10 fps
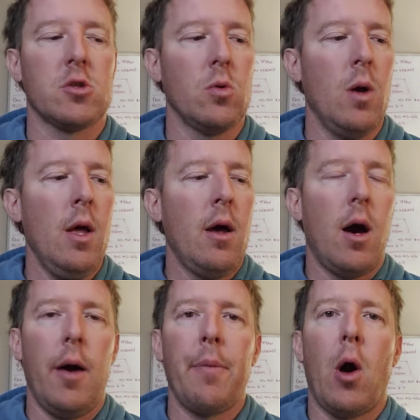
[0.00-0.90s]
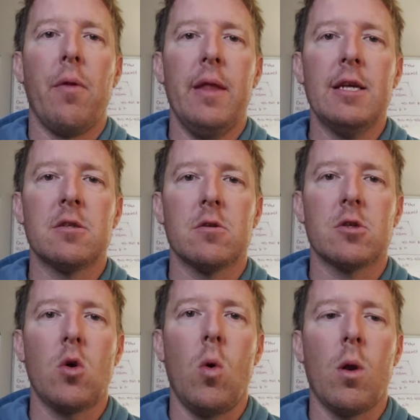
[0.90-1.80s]
So on this
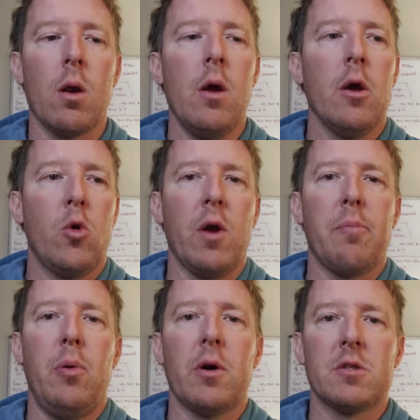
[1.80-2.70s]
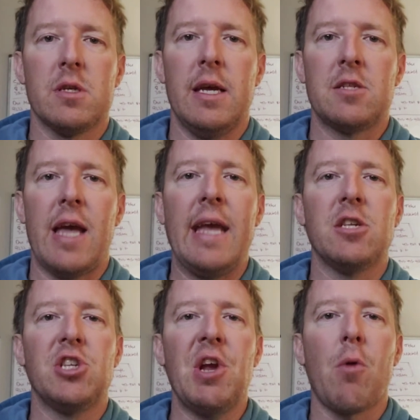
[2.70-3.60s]
score, QuickBooks gets a
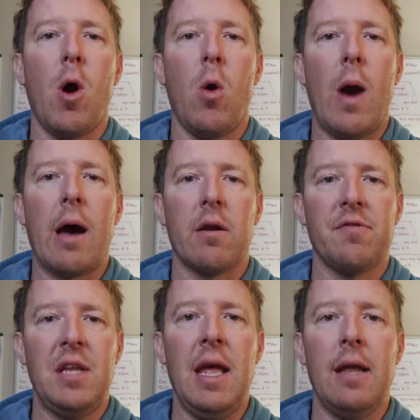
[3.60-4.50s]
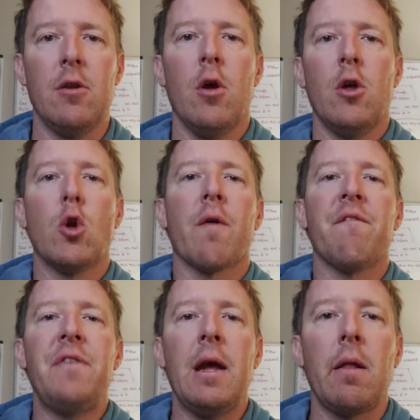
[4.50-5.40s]
0 out of 10. You're
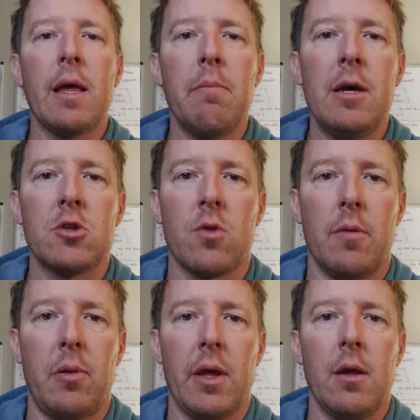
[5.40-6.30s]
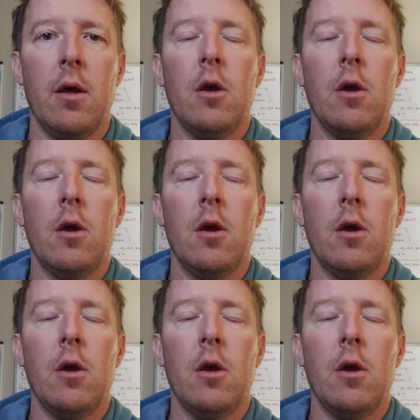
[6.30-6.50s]
failing miserably.